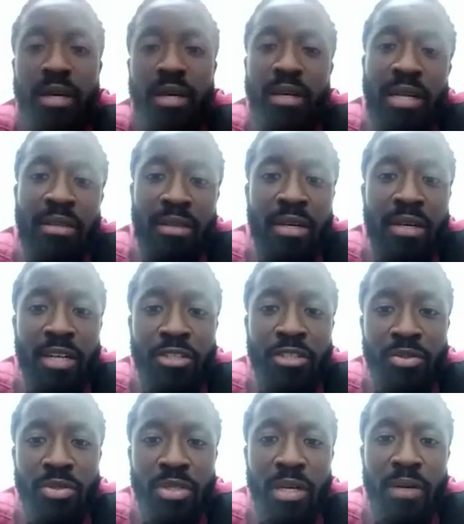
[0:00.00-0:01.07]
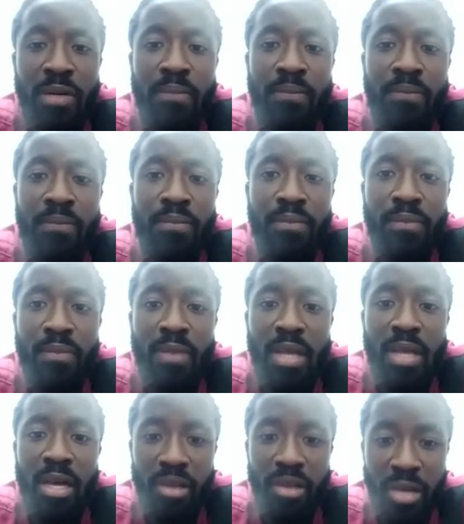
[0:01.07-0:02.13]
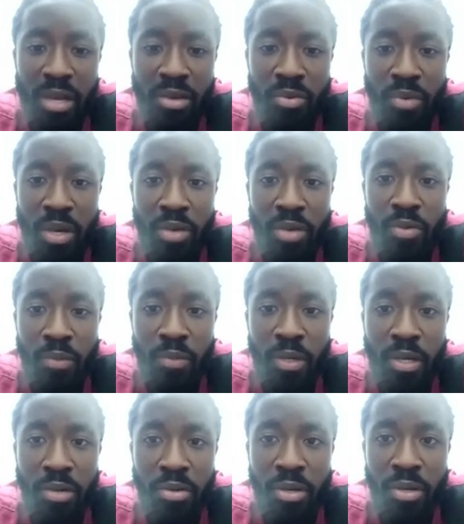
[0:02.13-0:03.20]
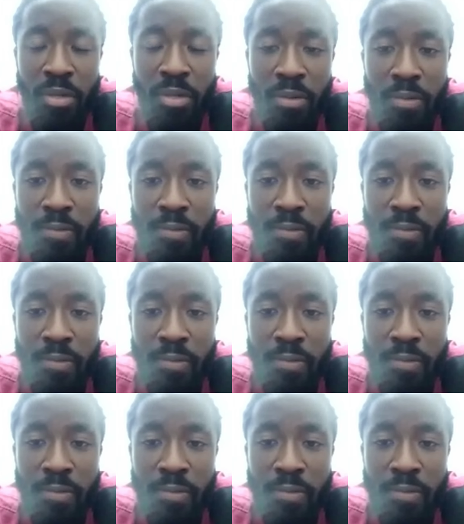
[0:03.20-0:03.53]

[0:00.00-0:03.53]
I think I should. Um, are, are you are you Can you hear me?